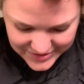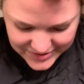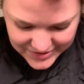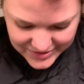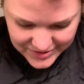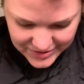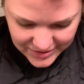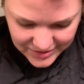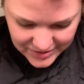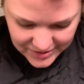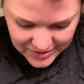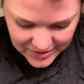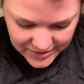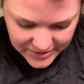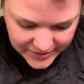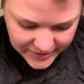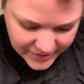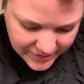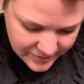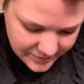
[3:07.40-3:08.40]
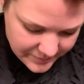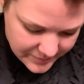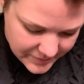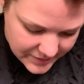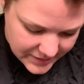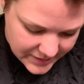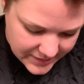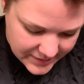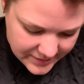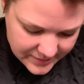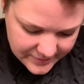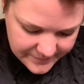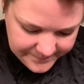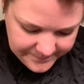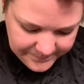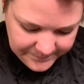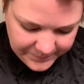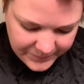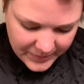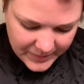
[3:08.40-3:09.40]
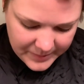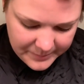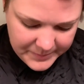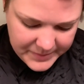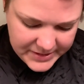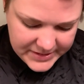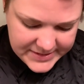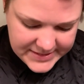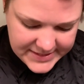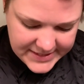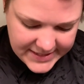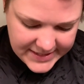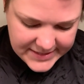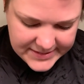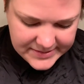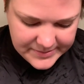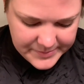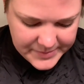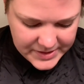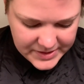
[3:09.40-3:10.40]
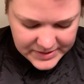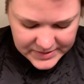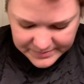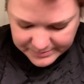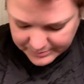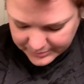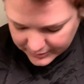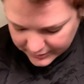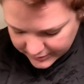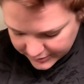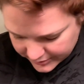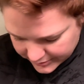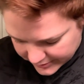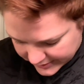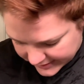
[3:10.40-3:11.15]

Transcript: You know what? I'm gonna take some of this blue,